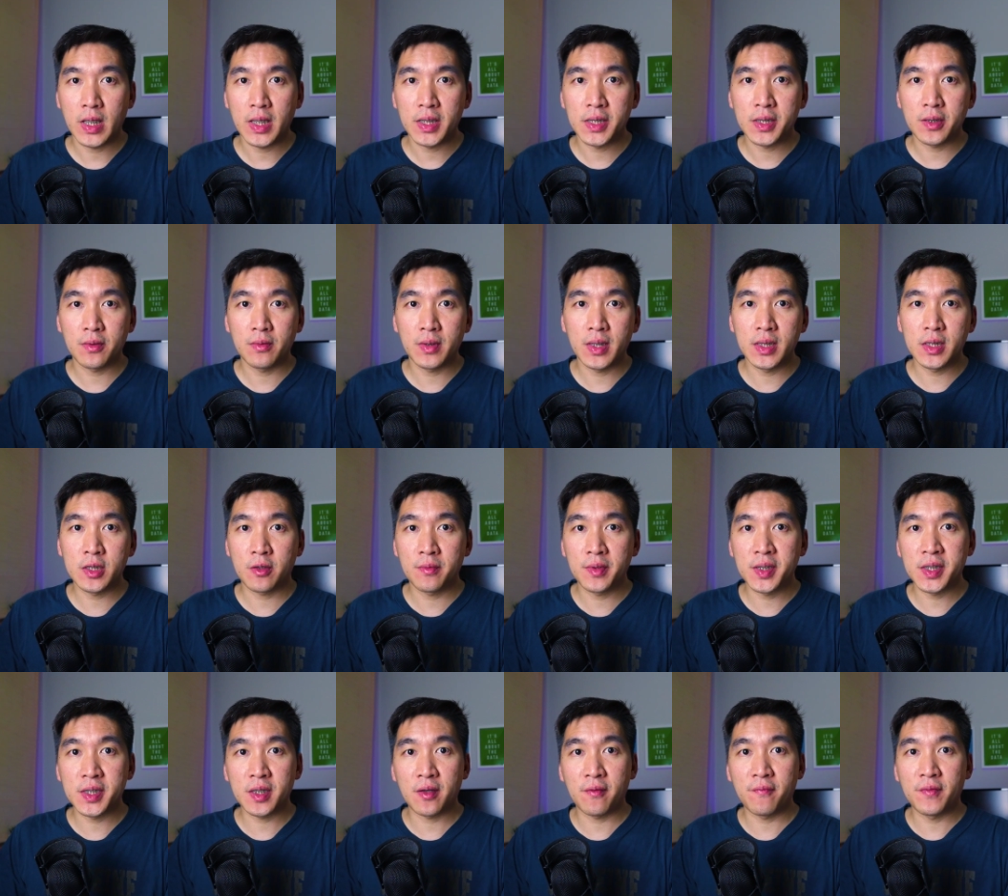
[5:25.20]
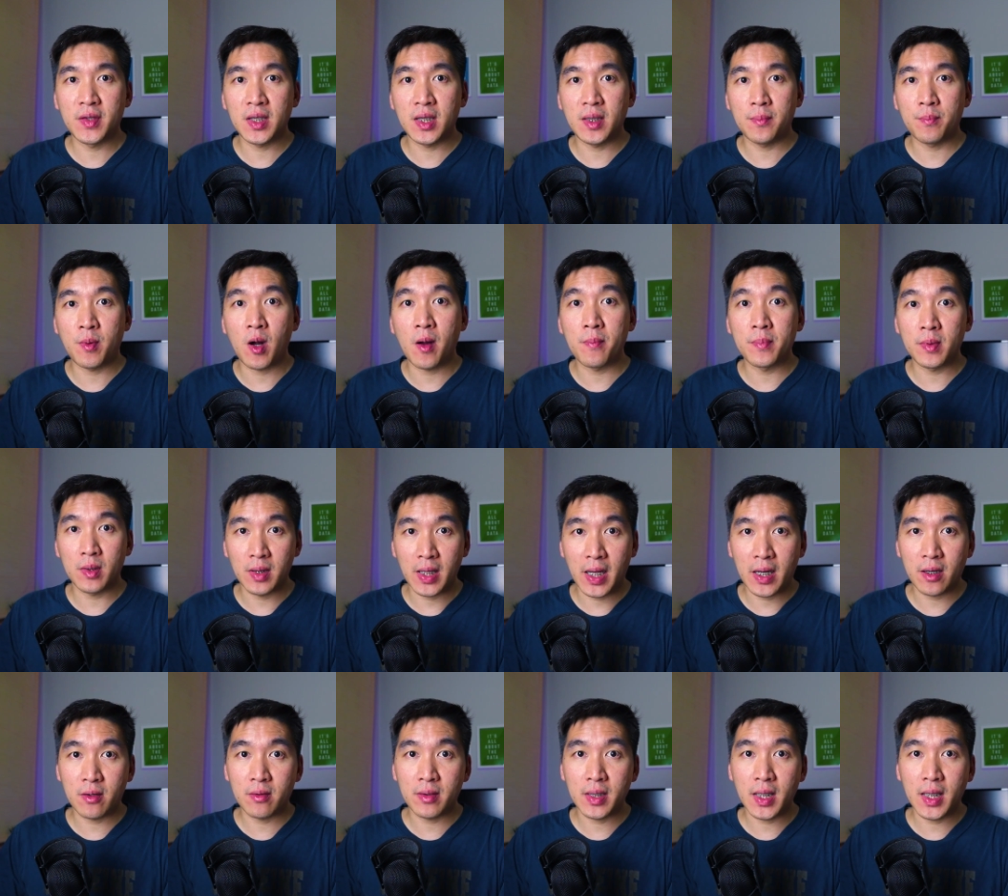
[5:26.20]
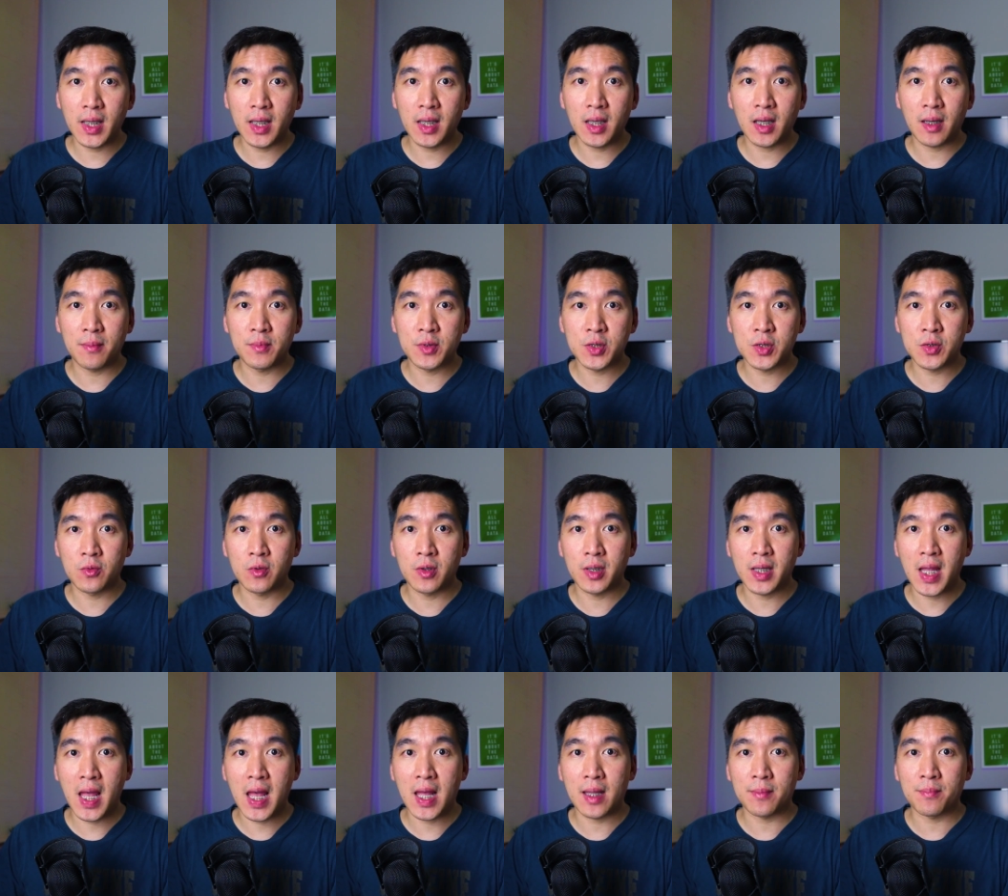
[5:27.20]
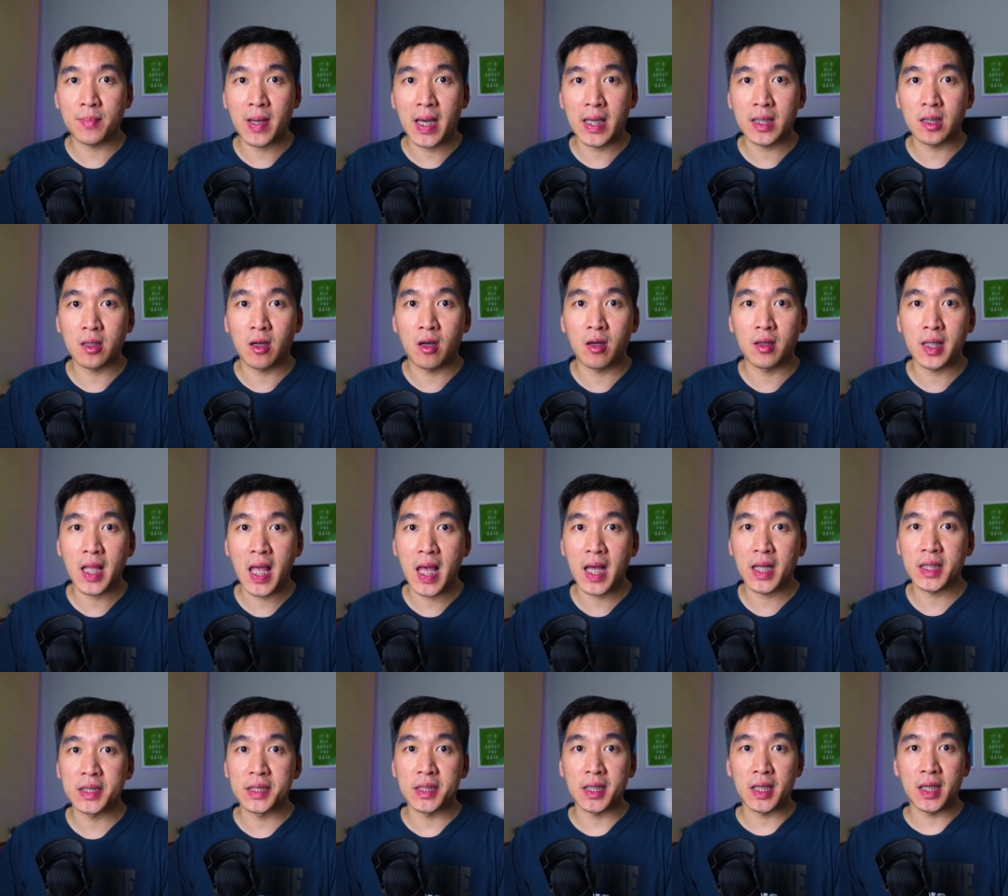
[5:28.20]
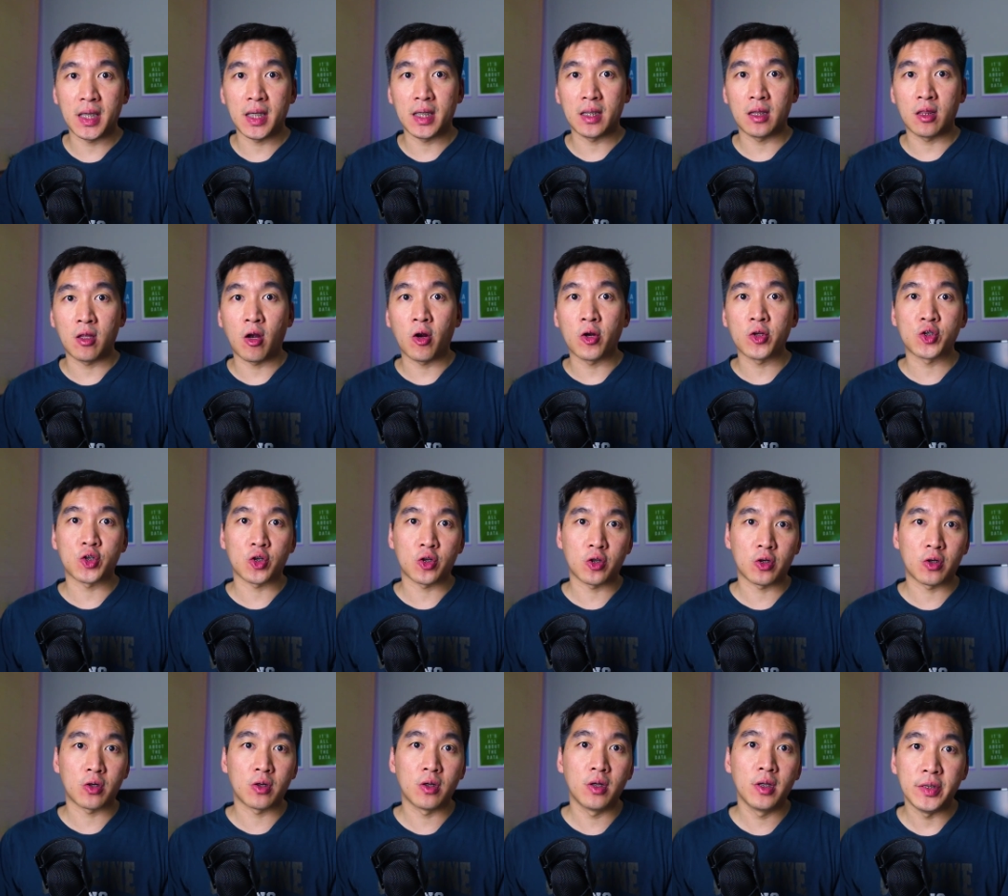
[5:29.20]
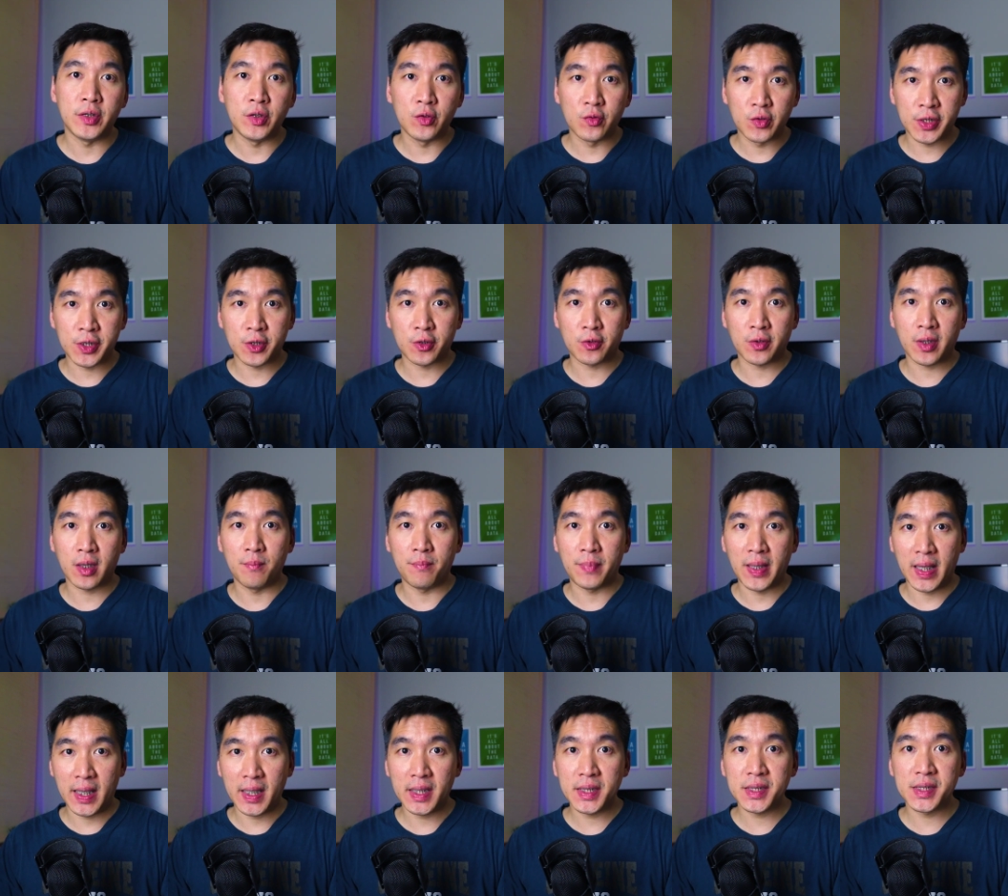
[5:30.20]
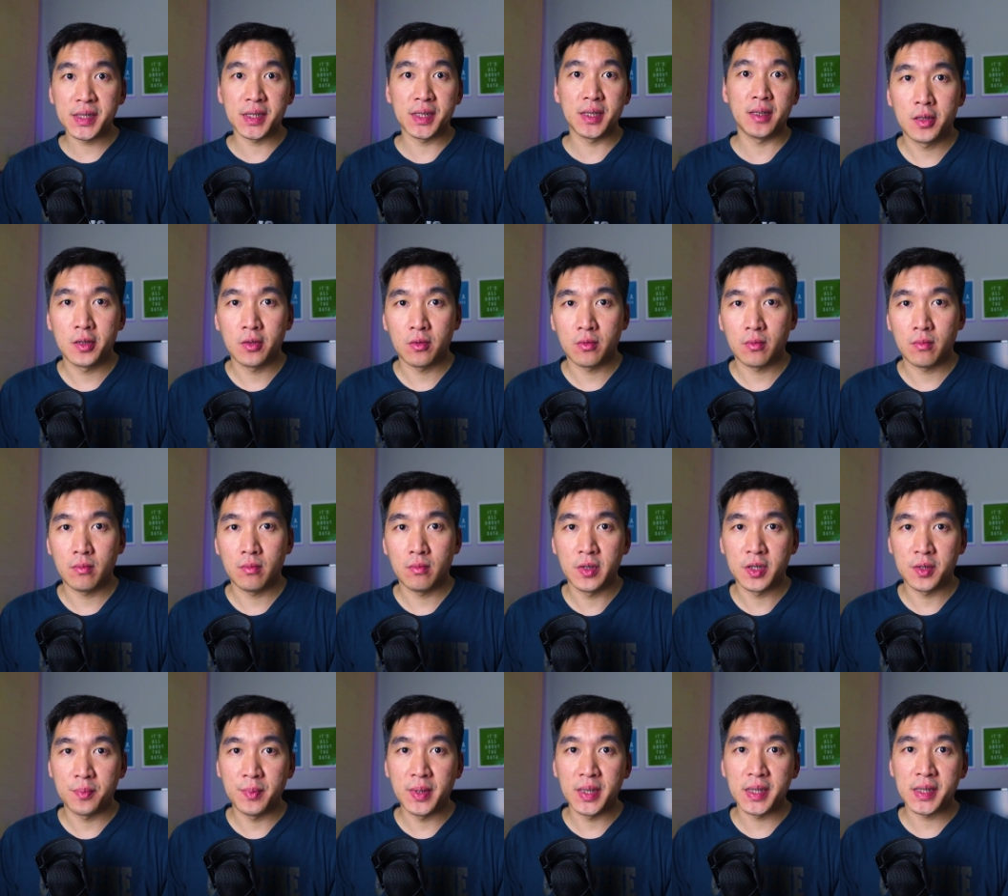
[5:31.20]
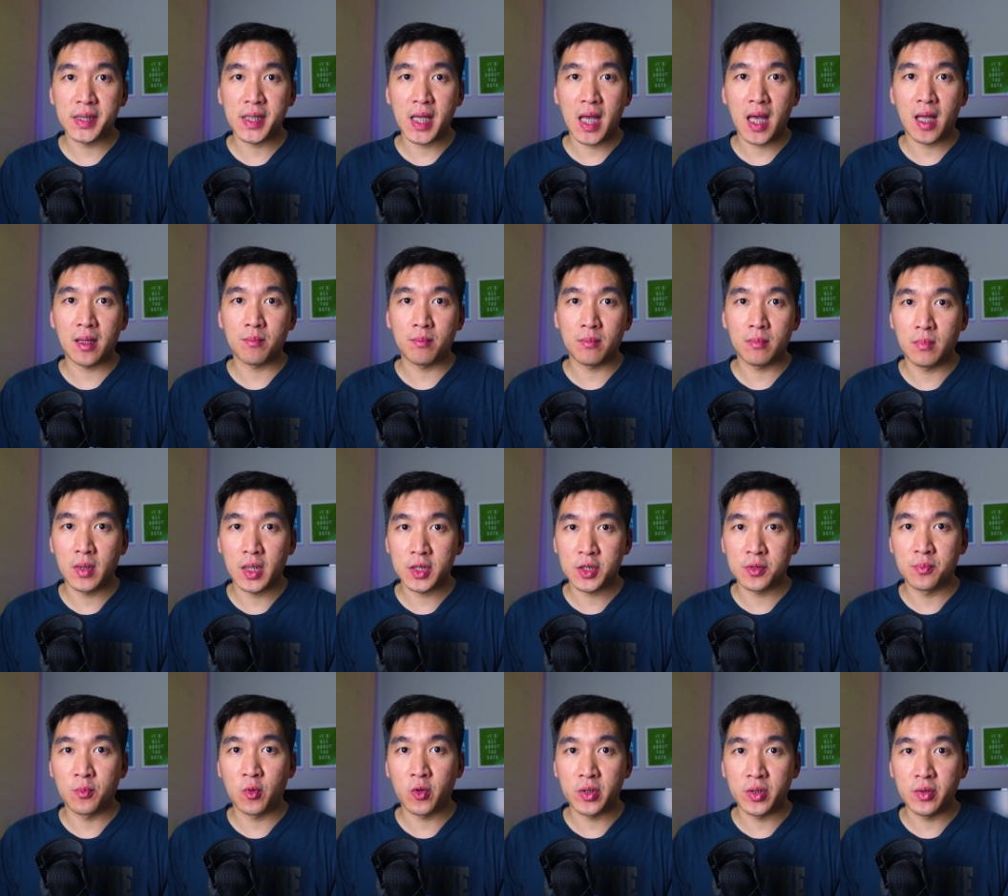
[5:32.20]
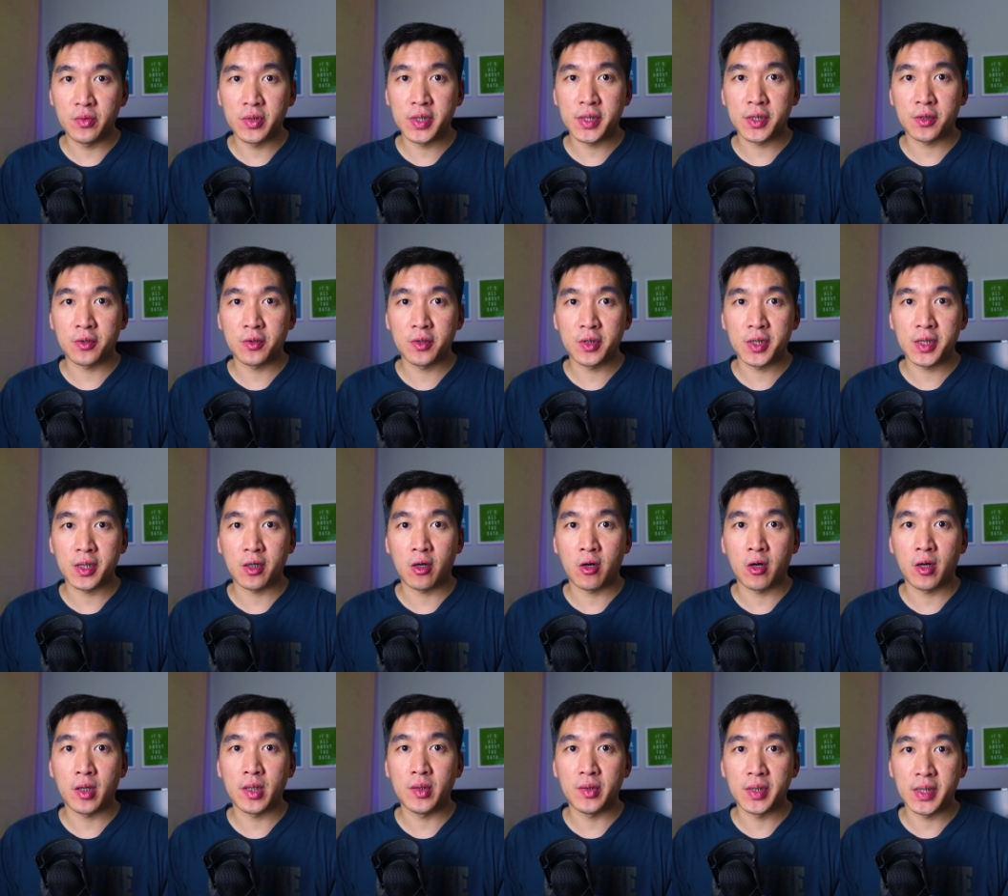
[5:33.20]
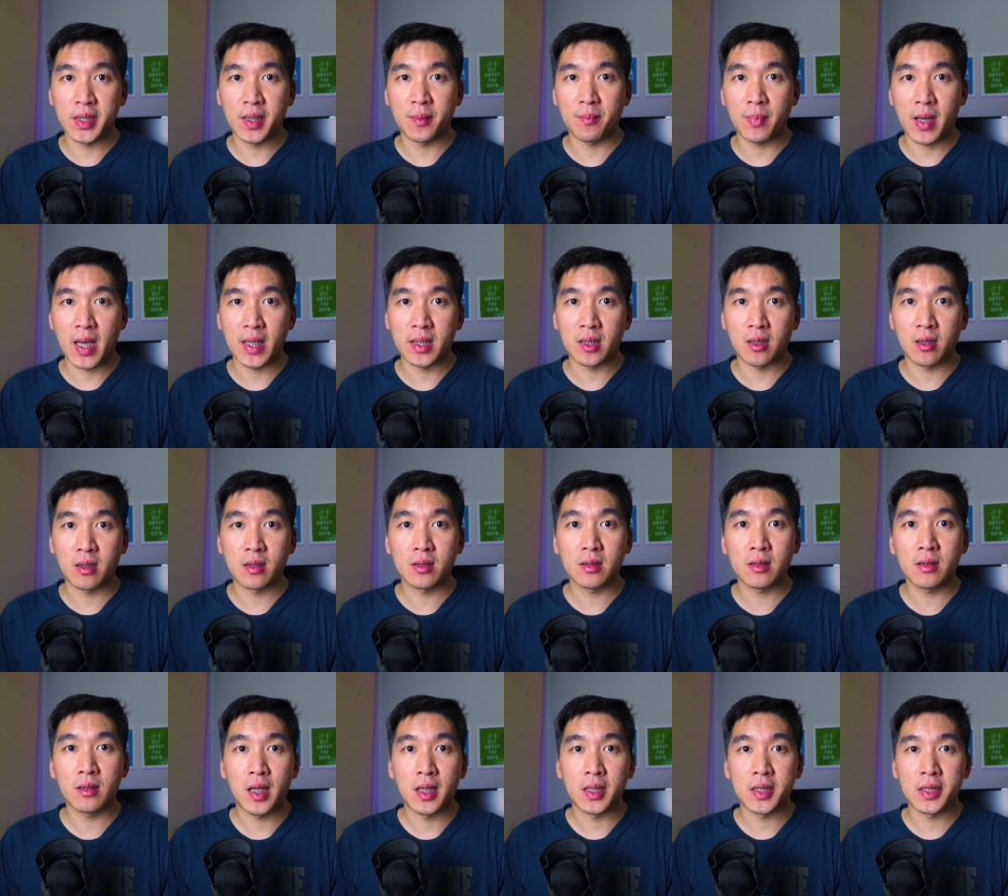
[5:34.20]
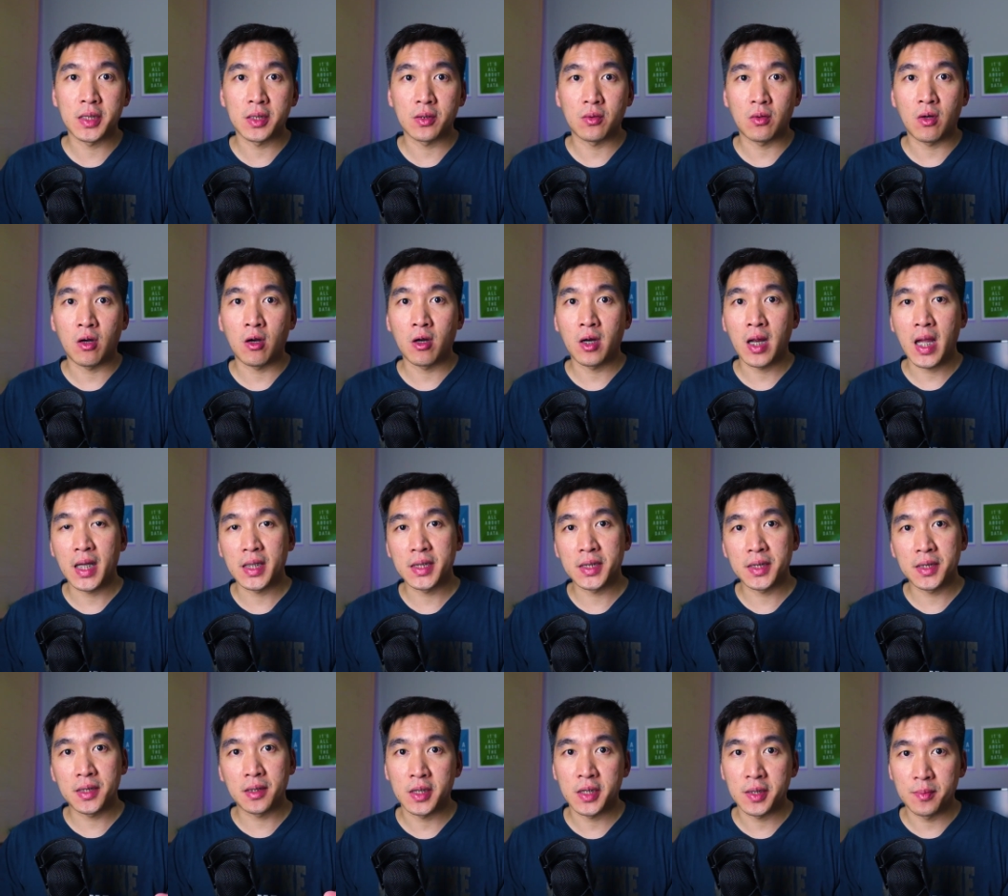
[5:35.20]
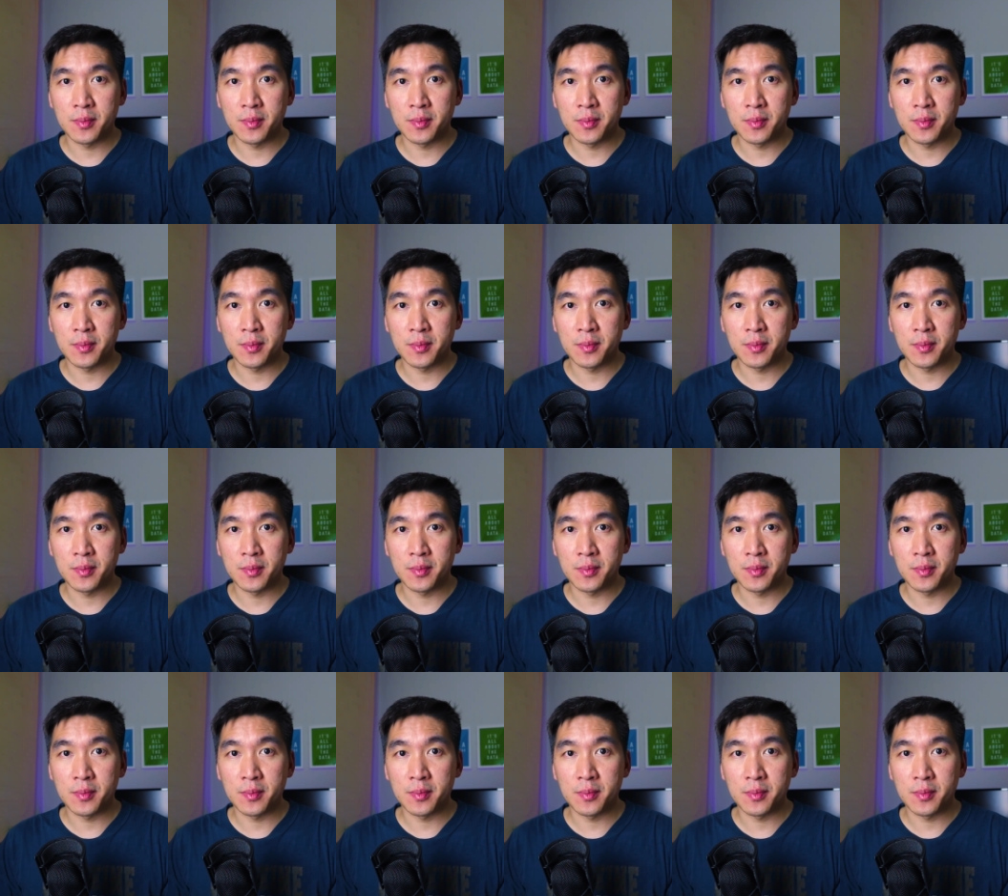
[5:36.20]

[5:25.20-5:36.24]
Okay, so in terms of the popularity, I'm sure that Python has a larger user base, so which means that much more users are using Python, and so R has a